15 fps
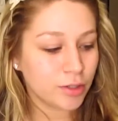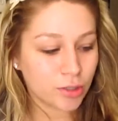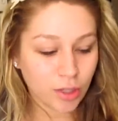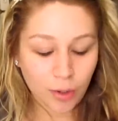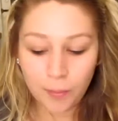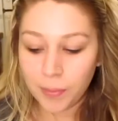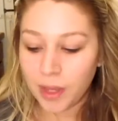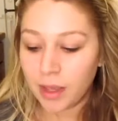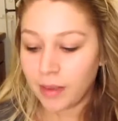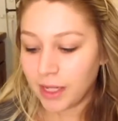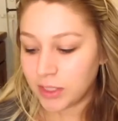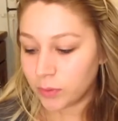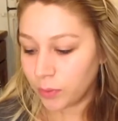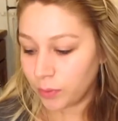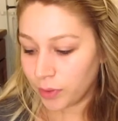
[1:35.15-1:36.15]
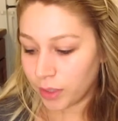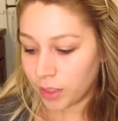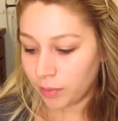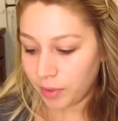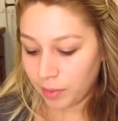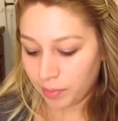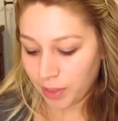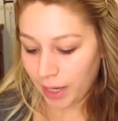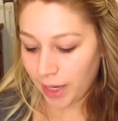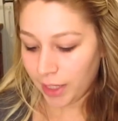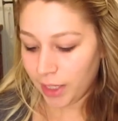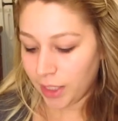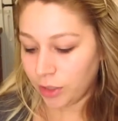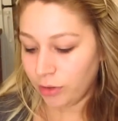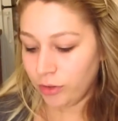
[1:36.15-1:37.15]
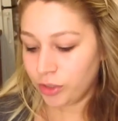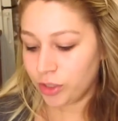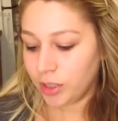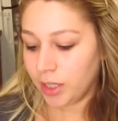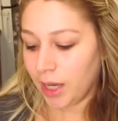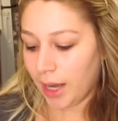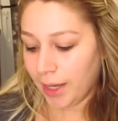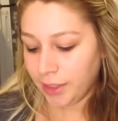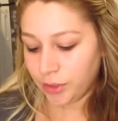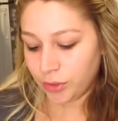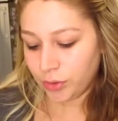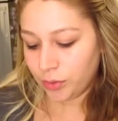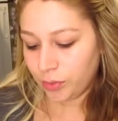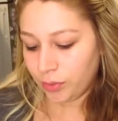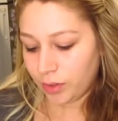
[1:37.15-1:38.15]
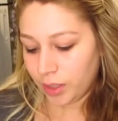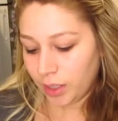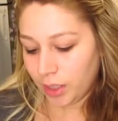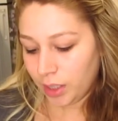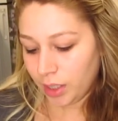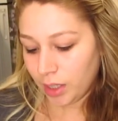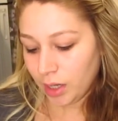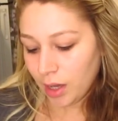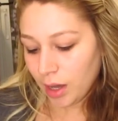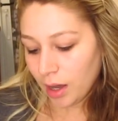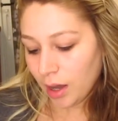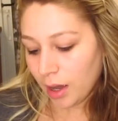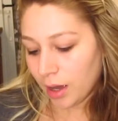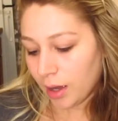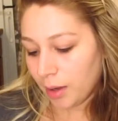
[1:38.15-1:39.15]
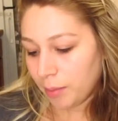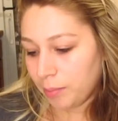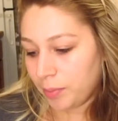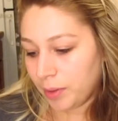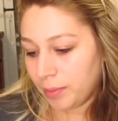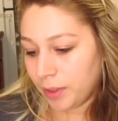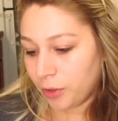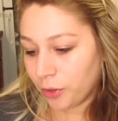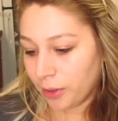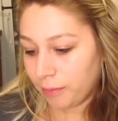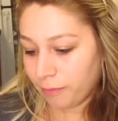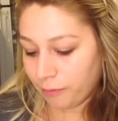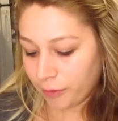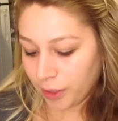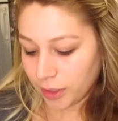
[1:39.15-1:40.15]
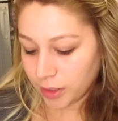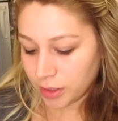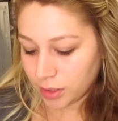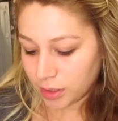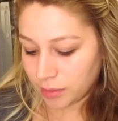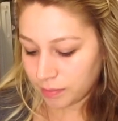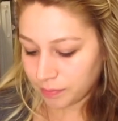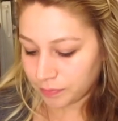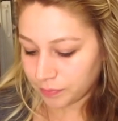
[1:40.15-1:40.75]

So that's what we're going to be applying, and usually I do the BB cream first.